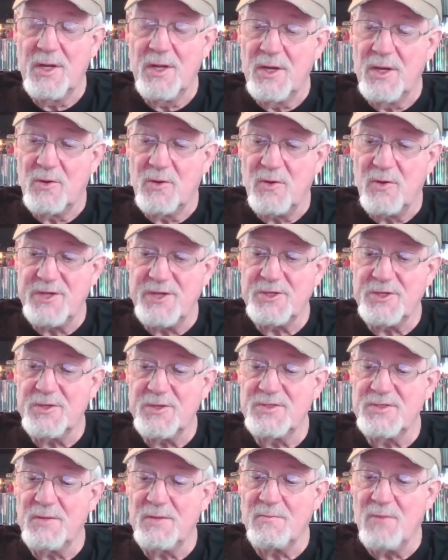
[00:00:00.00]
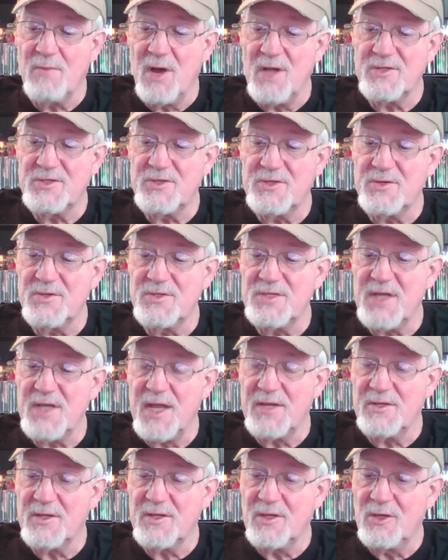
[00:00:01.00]
creatures, monsters,
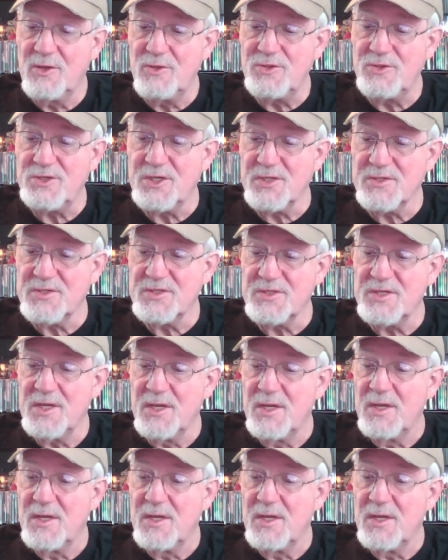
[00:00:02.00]
and delusions